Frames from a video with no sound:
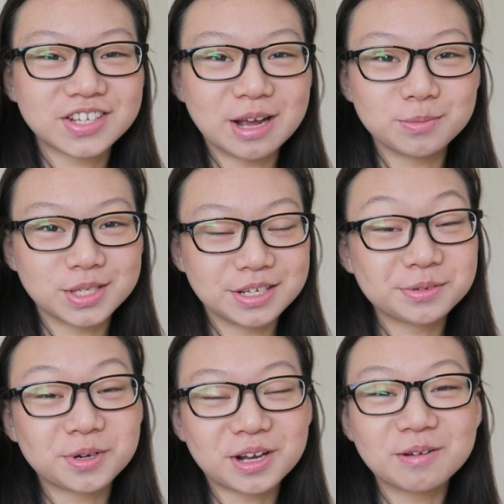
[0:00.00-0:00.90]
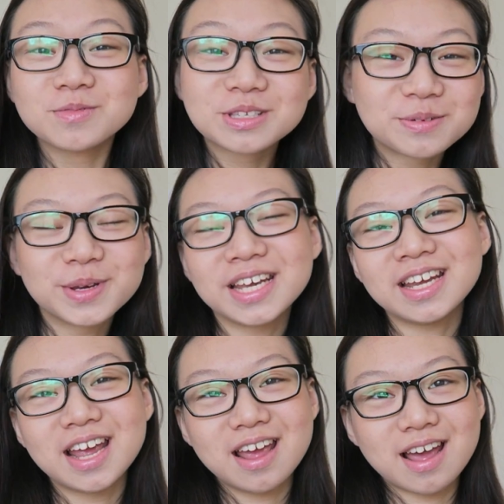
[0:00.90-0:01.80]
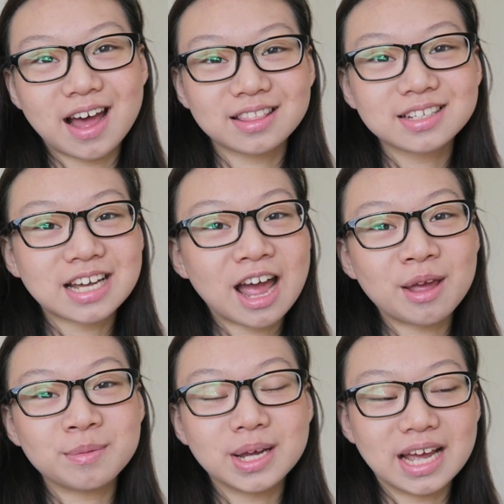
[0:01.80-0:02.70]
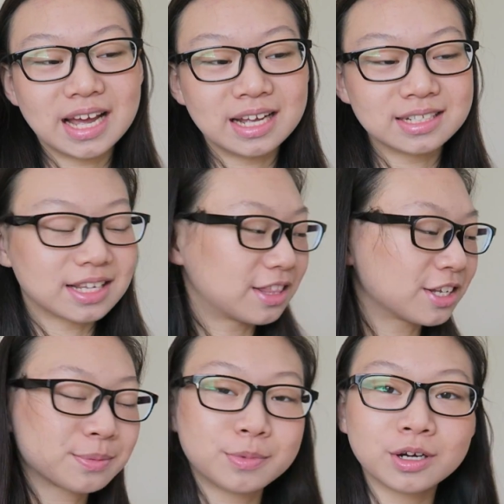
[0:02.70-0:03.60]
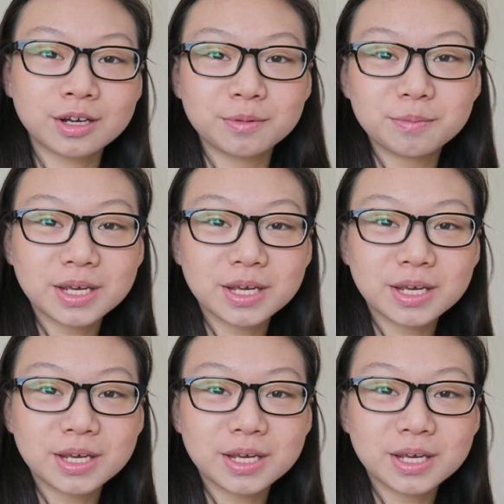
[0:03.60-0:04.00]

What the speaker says: of times is what comes to me at the time, and this book,